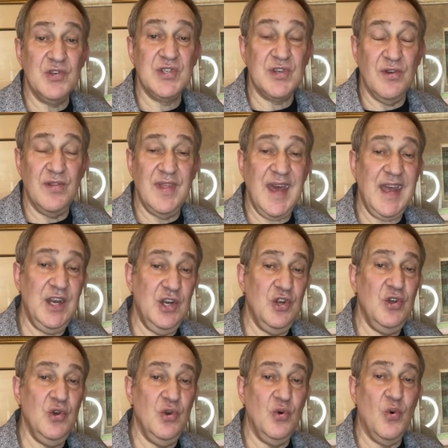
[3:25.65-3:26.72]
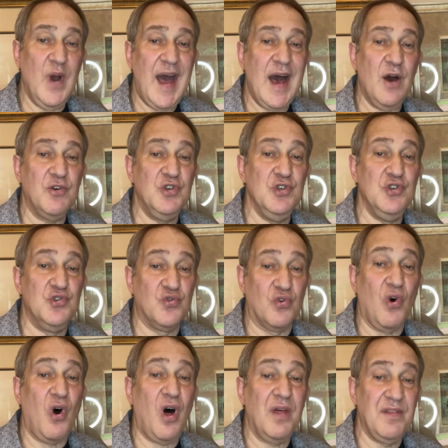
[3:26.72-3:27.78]
so they knew how to
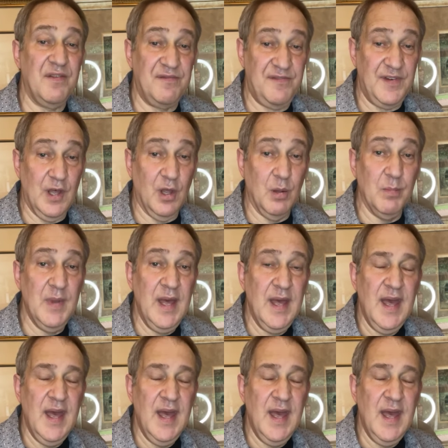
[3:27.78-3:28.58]
draw the film